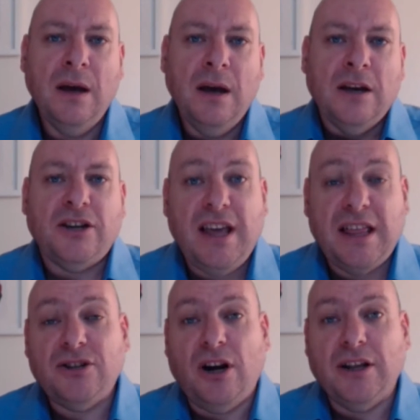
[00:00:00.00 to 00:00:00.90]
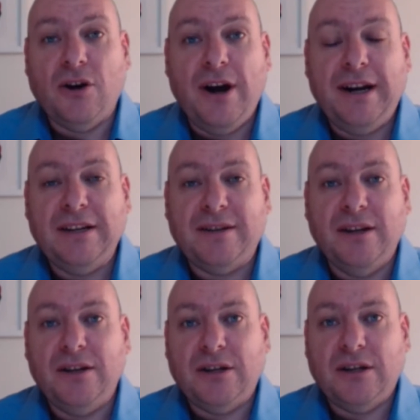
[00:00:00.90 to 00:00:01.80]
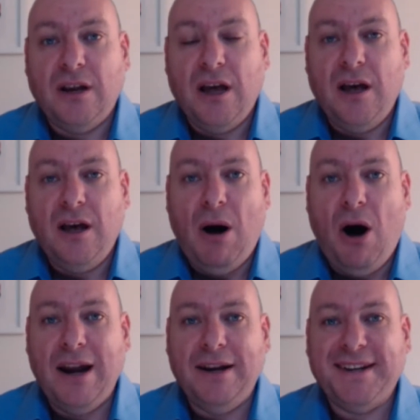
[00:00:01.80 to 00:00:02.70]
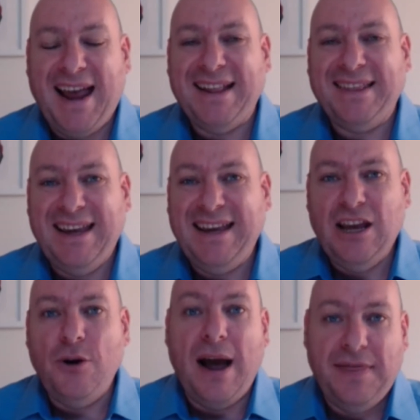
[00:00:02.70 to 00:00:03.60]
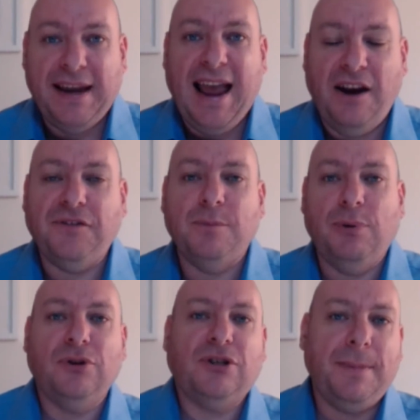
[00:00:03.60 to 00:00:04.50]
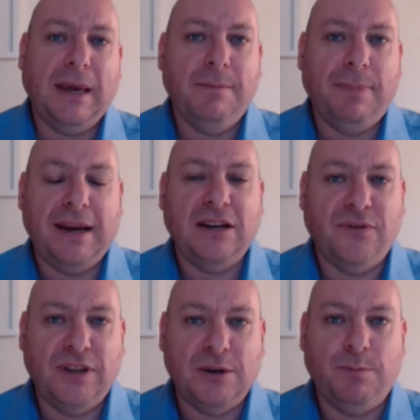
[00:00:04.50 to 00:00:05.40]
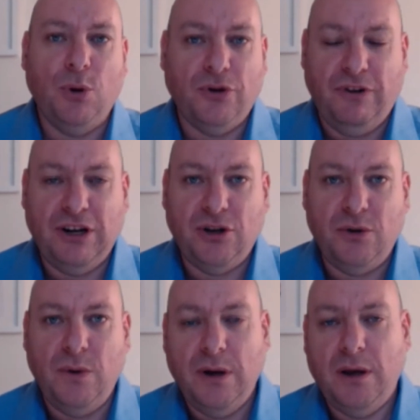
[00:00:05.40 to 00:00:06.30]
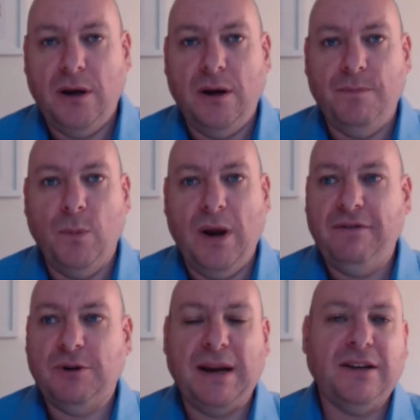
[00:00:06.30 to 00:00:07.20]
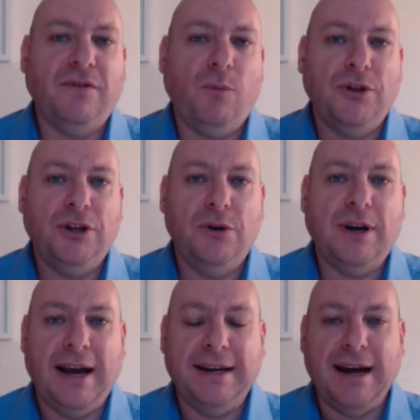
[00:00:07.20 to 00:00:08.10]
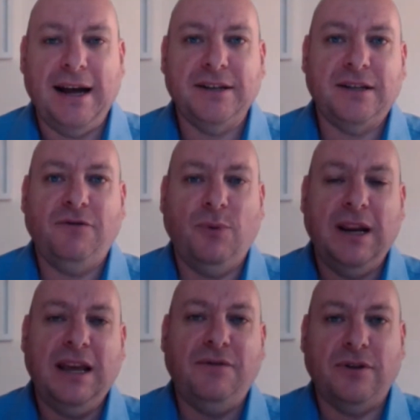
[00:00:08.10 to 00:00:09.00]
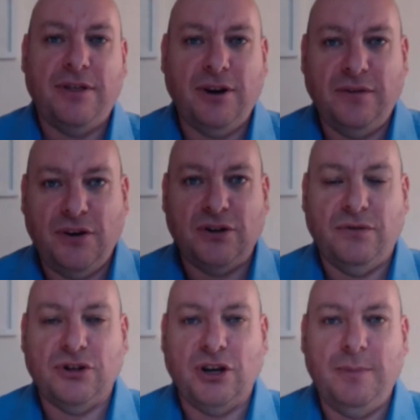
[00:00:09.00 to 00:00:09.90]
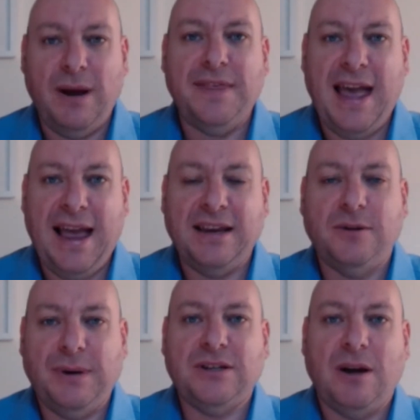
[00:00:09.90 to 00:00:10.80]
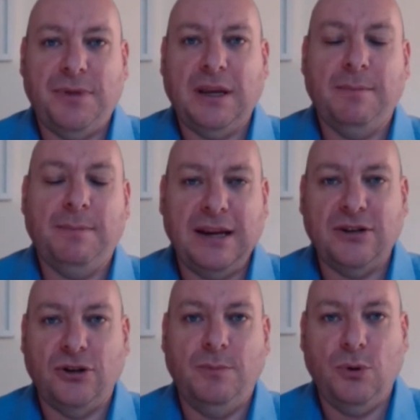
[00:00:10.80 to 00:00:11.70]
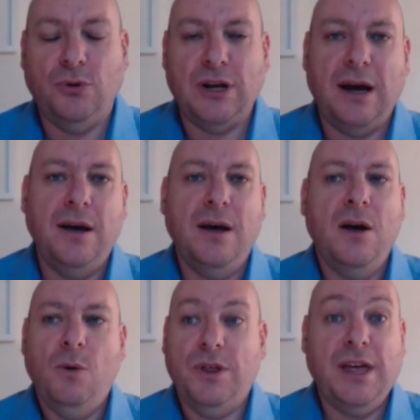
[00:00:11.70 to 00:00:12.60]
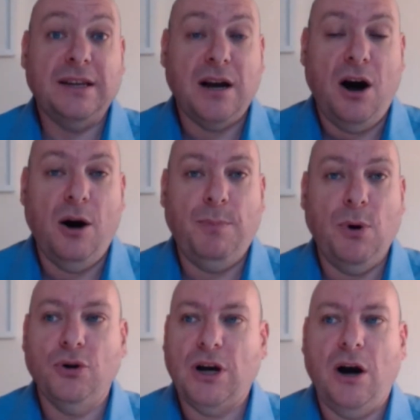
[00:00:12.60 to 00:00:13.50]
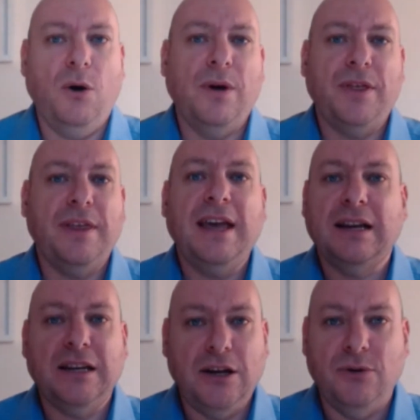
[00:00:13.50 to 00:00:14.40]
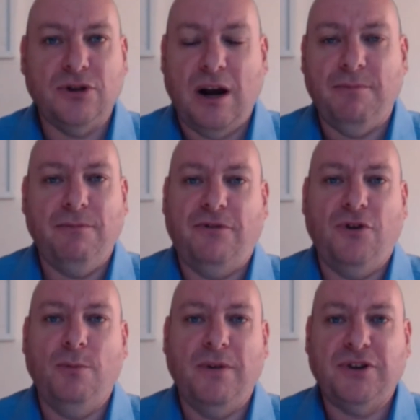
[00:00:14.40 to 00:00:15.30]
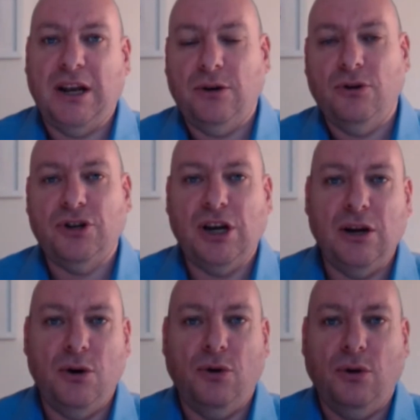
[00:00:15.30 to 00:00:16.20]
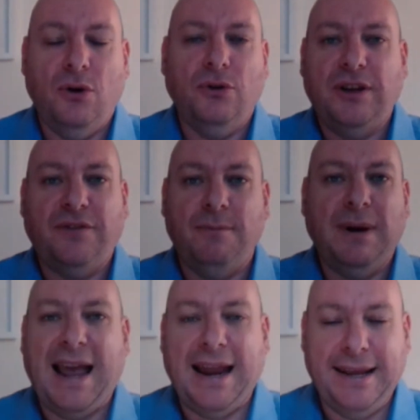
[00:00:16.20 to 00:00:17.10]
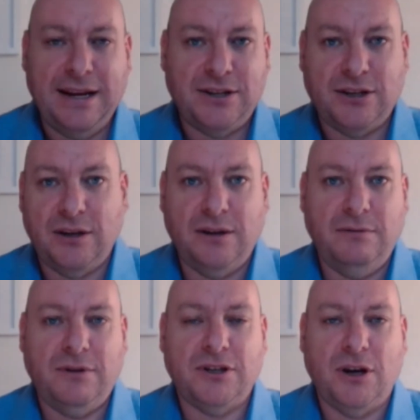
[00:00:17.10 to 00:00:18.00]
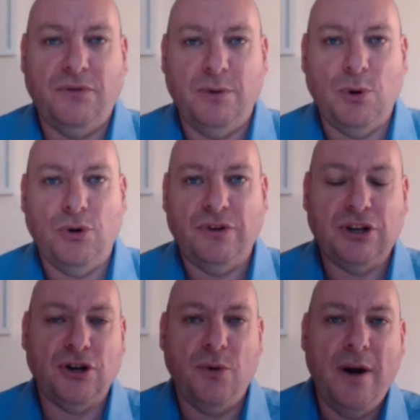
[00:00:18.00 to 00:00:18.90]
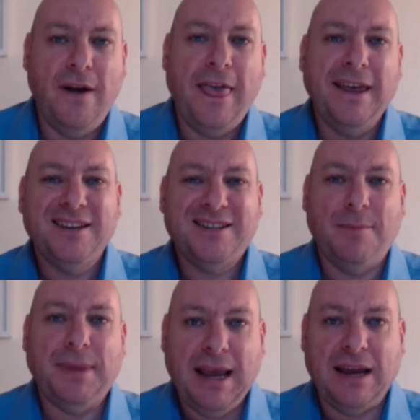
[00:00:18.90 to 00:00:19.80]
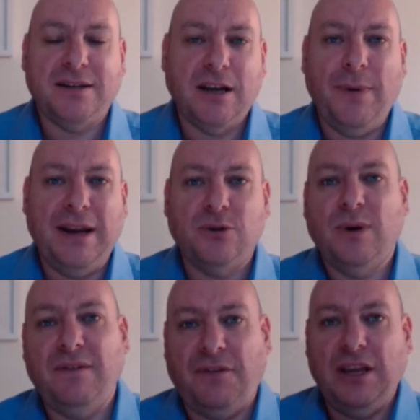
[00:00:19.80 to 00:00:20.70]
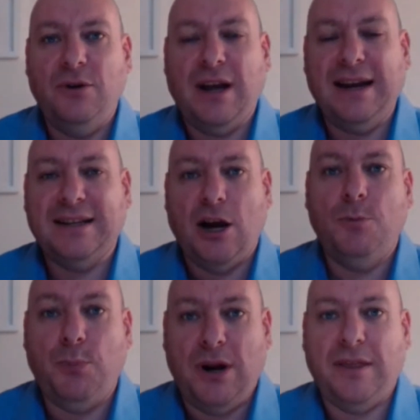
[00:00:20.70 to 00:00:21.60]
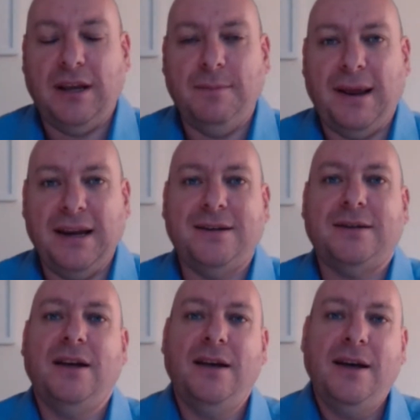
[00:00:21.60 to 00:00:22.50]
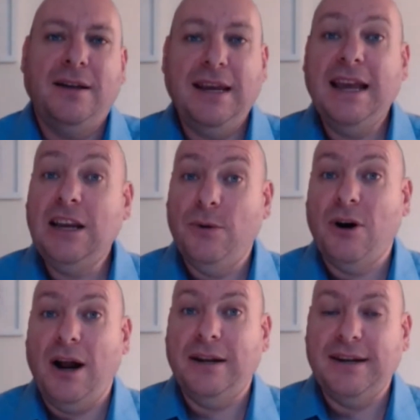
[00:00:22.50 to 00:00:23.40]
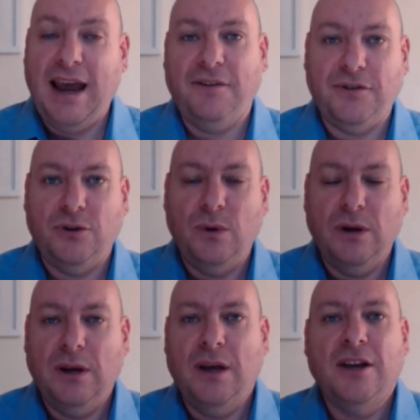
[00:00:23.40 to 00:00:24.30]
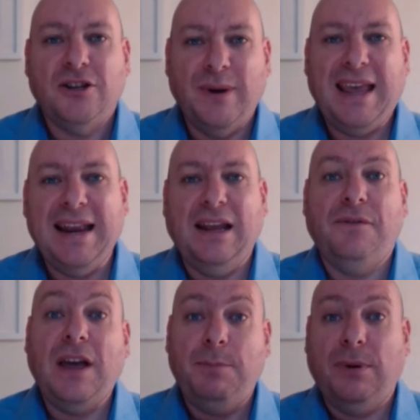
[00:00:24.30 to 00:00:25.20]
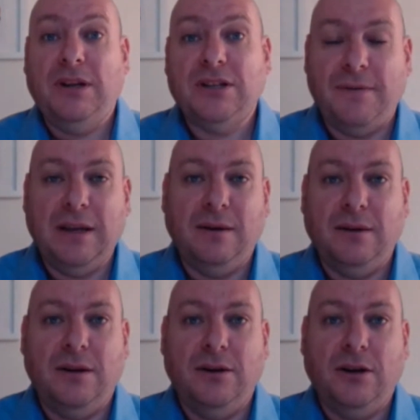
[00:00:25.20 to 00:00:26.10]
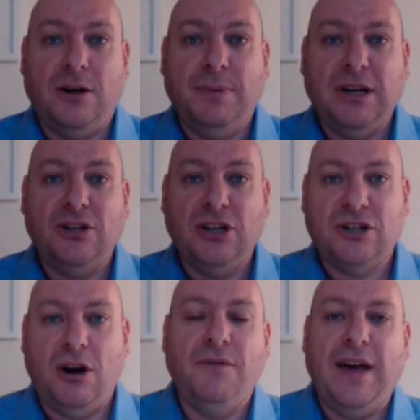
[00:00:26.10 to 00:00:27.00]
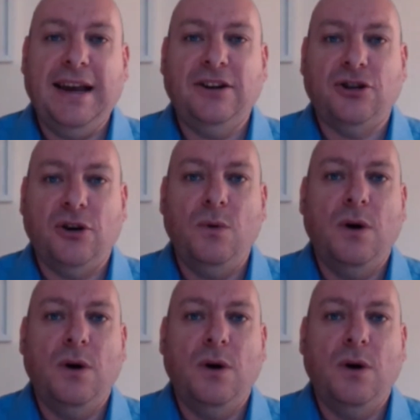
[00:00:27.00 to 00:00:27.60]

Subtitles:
So the other side of the coin is that Ireland and the EU, they have to put something in place for this border issue. Irrespective of what the UK does, if we leave on the 31st of October, there has to be something in place on the border, whether that's a hard border or whether they're going to use some form of technology or different mechanics to solve the border issue. Something has to go in. So even if the UK don't put anything in place, the EU and Ireland have to. So again, if they put in something that can potentially solve that issue,